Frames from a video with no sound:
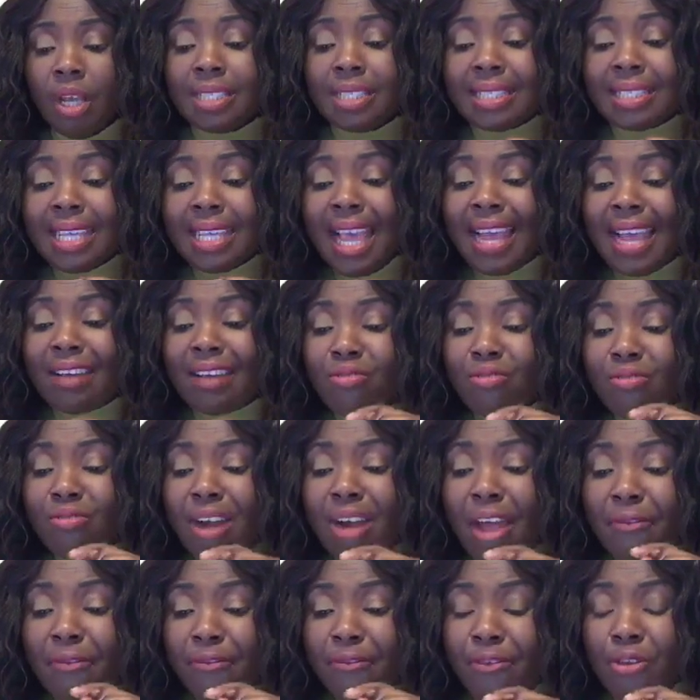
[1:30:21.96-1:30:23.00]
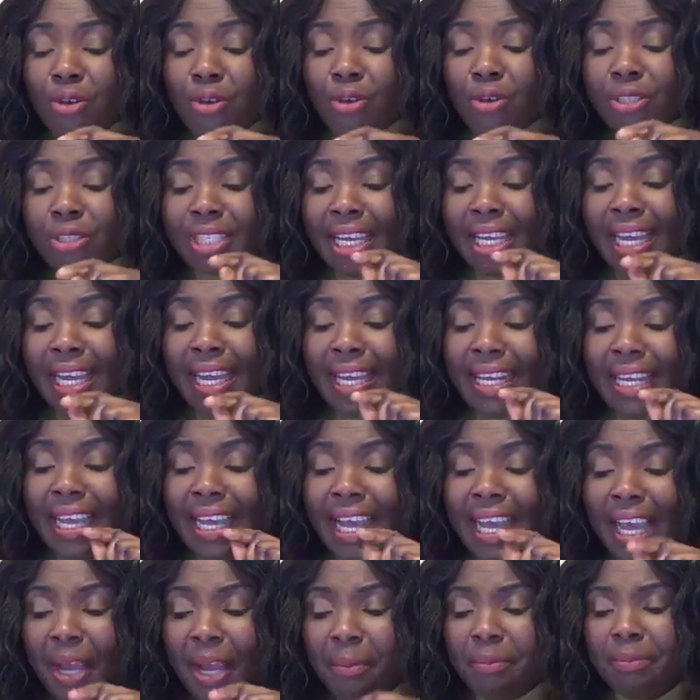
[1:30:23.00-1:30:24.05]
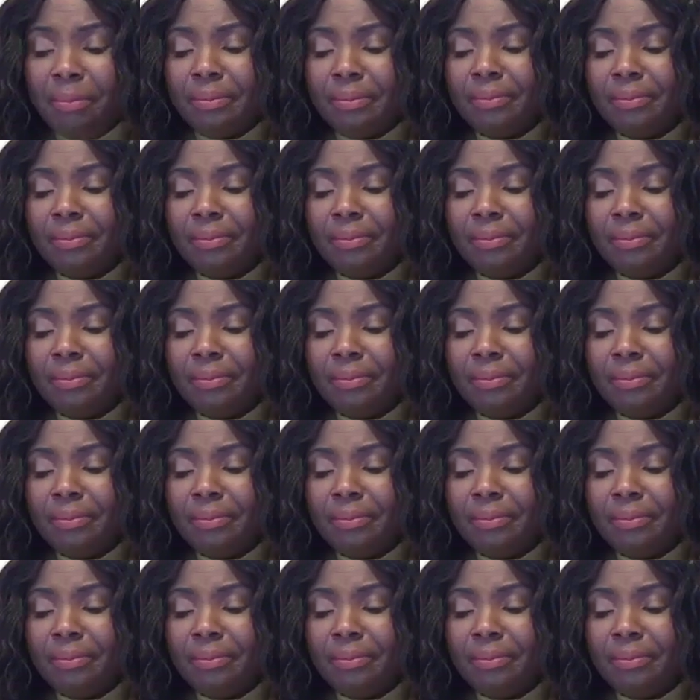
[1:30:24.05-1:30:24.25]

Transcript: Take refuge in him.